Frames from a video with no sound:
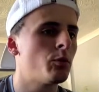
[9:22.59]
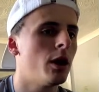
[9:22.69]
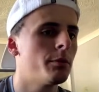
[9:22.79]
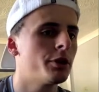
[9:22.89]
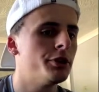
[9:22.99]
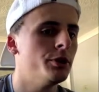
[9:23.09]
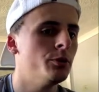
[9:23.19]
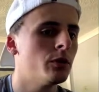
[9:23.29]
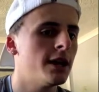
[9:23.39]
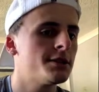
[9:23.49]
What I'm going to
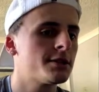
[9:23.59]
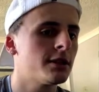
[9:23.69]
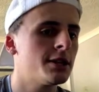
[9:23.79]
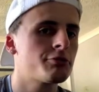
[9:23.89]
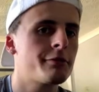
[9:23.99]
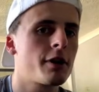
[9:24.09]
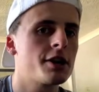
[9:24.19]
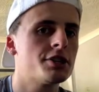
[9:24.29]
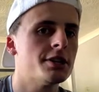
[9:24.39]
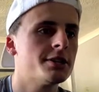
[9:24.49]
do, let's
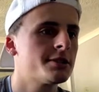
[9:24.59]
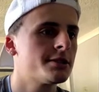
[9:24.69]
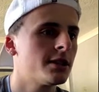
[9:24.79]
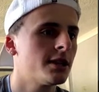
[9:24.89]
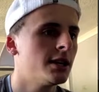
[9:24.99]
refresh this.